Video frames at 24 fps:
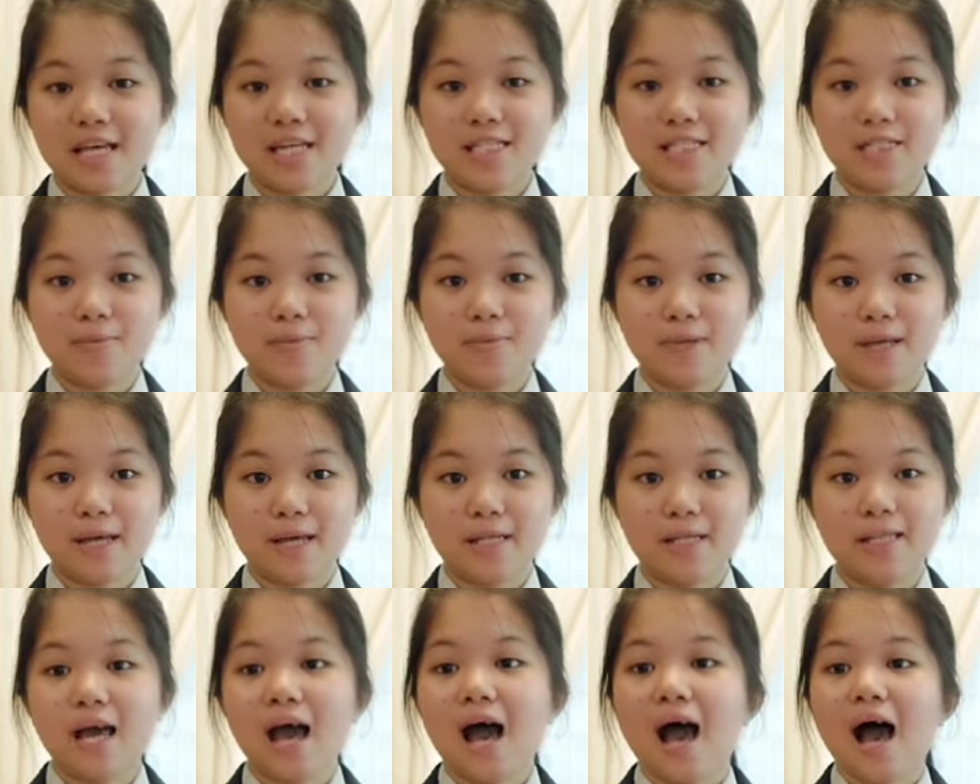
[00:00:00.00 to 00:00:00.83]

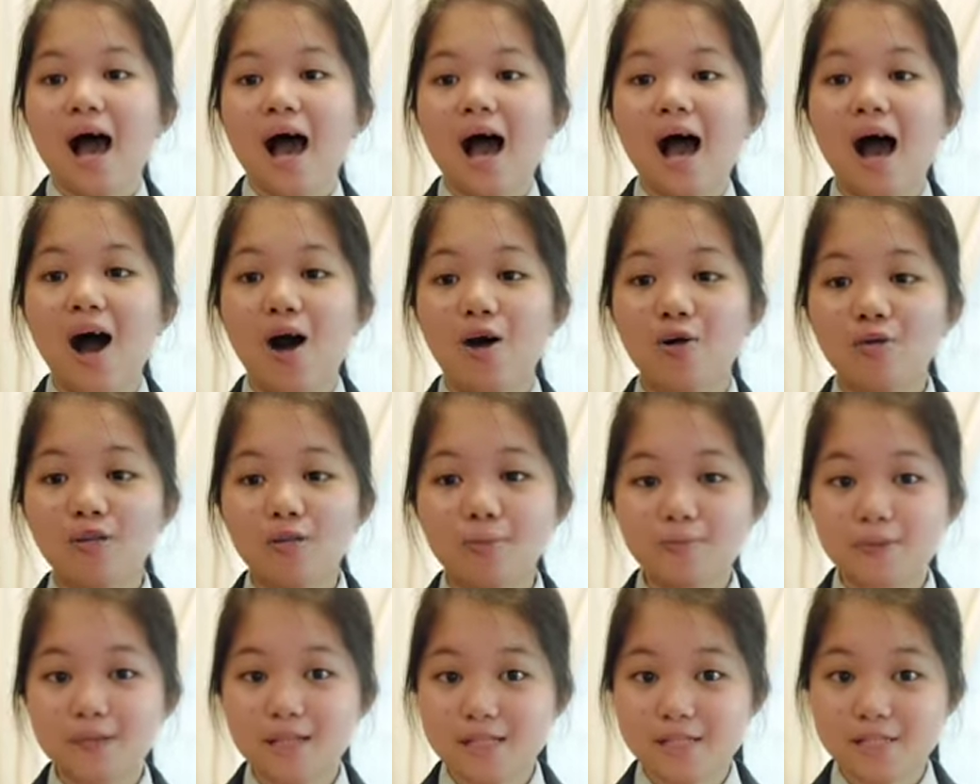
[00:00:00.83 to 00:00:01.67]
explains how the
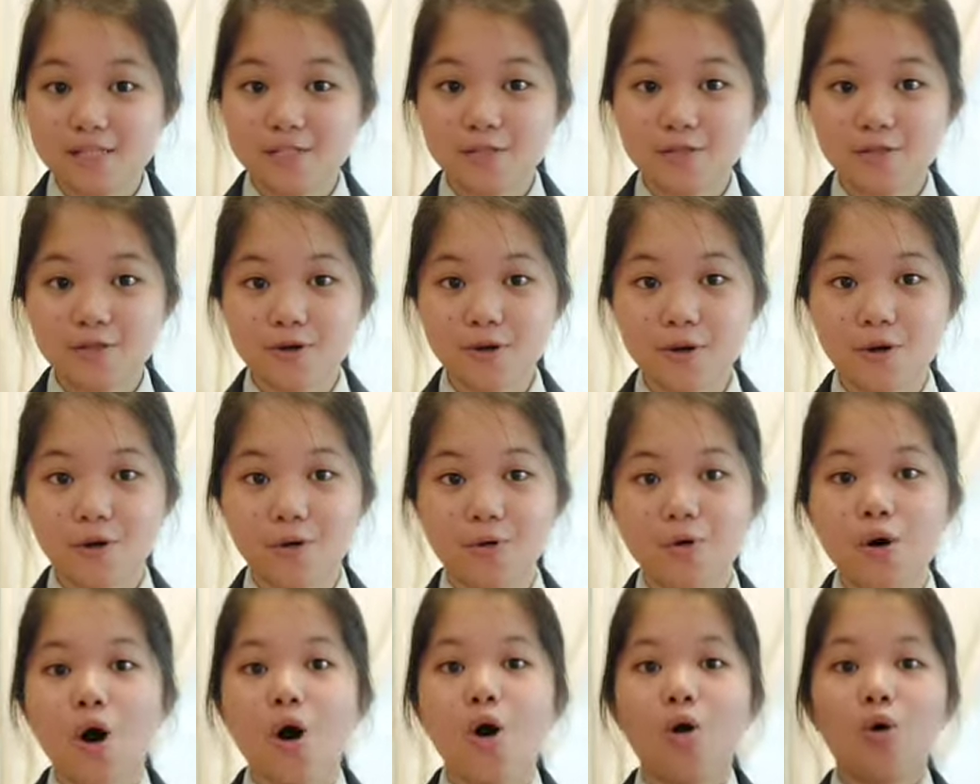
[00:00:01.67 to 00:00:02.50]
plants
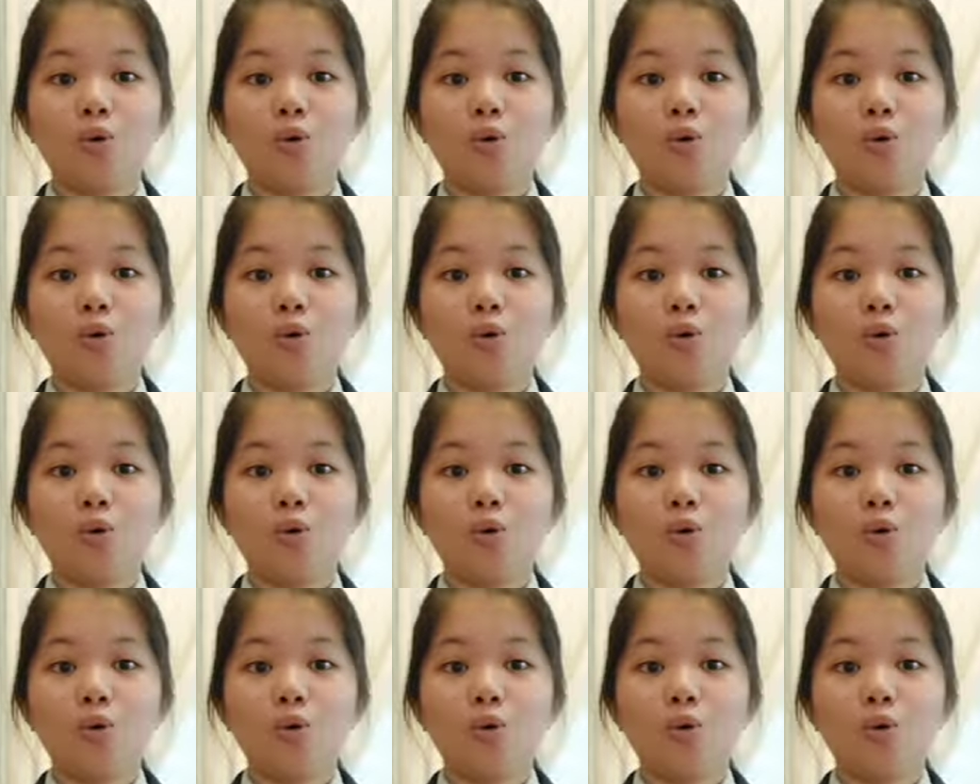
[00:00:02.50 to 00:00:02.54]
grow,